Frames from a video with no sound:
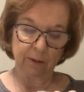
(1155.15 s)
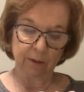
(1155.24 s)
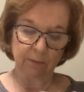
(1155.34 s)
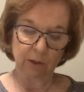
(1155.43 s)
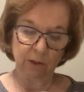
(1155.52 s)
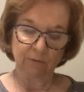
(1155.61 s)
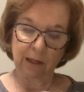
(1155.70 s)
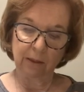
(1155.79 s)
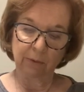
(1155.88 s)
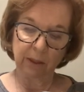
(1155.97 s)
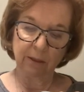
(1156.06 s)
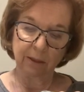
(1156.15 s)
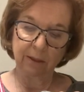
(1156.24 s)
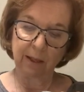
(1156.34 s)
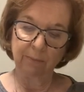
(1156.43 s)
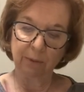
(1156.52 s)
I'm just following the
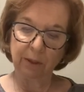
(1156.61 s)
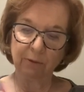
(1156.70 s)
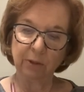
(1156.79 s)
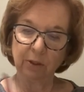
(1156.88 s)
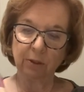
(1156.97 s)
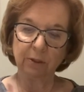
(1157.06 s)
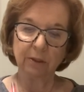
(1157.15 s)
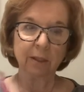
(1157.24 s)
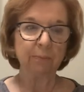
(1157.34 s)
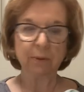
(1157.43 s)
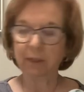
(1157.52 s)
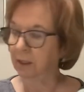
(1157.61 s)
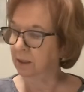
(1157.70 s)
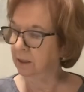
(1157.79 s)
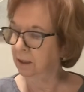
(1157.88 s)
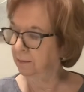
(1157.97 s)
sample, the original sample that I
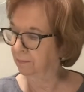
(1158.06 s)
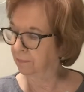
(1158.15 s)
did.